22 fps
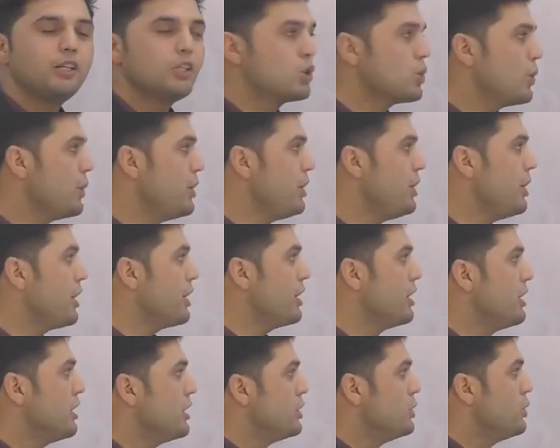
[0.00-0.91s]
So
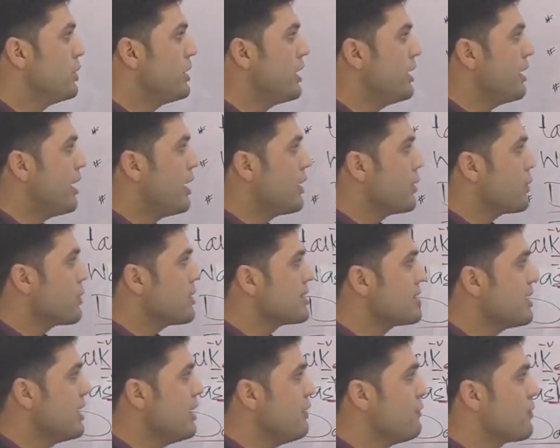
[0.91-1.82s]
here you can
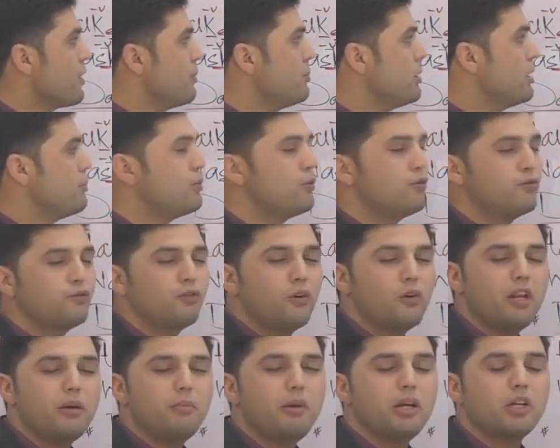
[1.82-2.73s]
understand from the
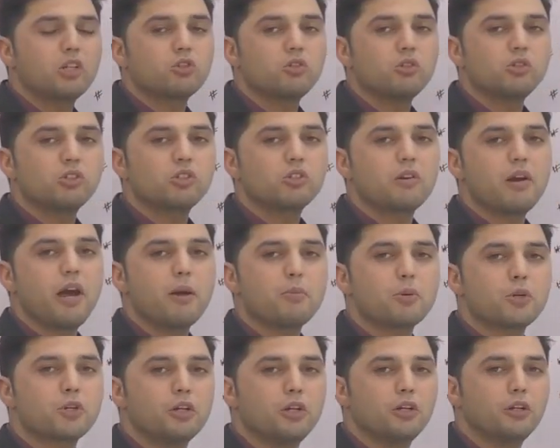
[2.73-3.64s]
phonemic
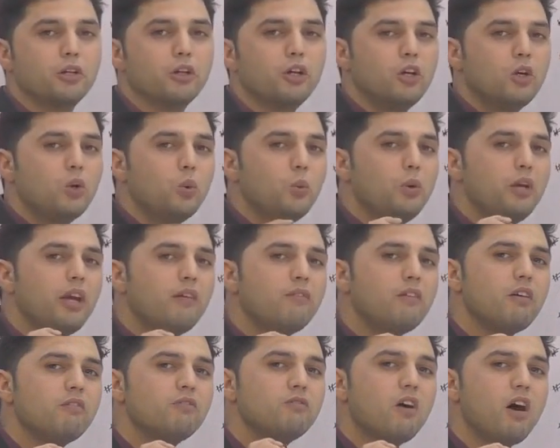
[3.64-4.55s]
transcription, we
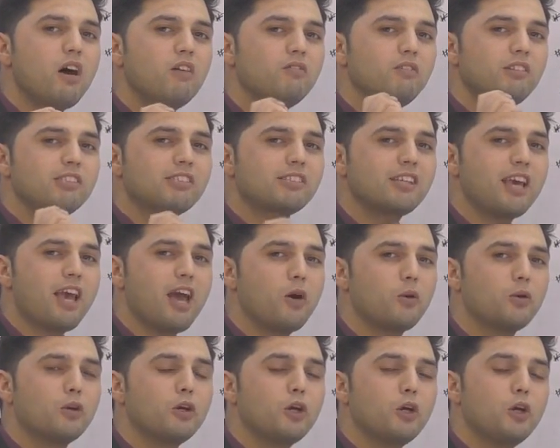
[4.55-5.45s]
have a vowel
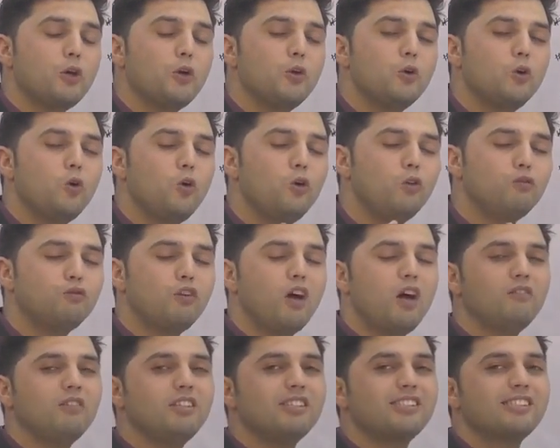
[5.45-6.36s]
sound. In all
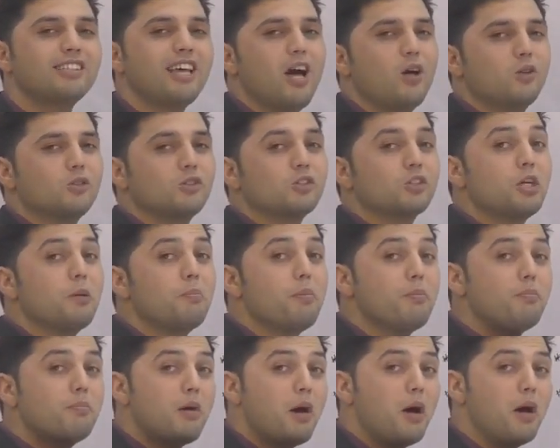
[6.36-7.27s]
vowel sounds,
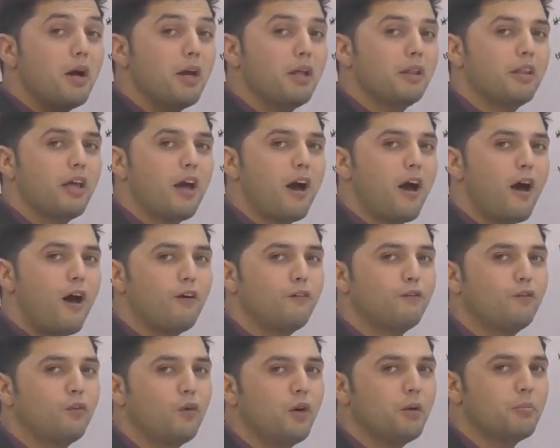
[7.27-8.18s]
keep in mind they
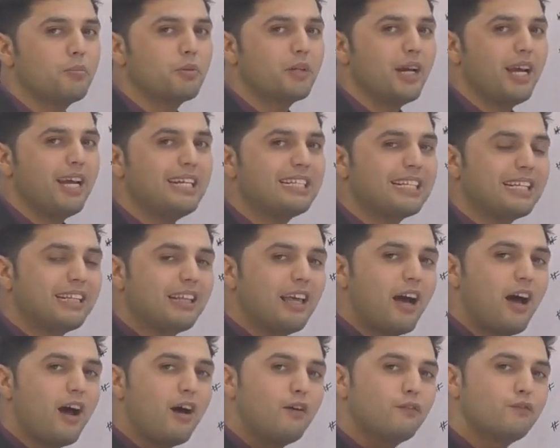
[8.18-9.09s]
are vibrated,
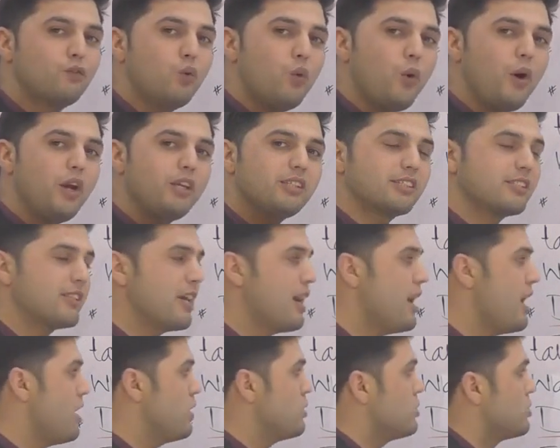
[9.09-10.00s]
they are voice
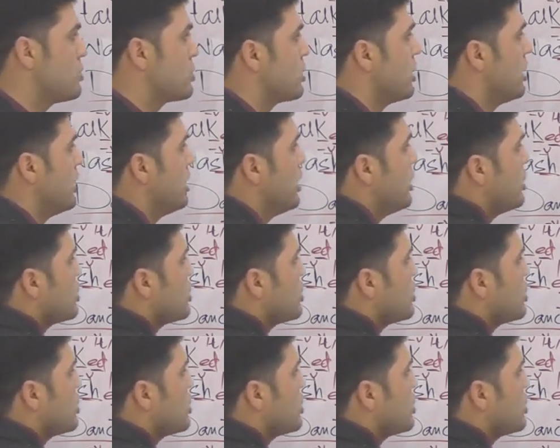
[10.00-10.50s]
sounds.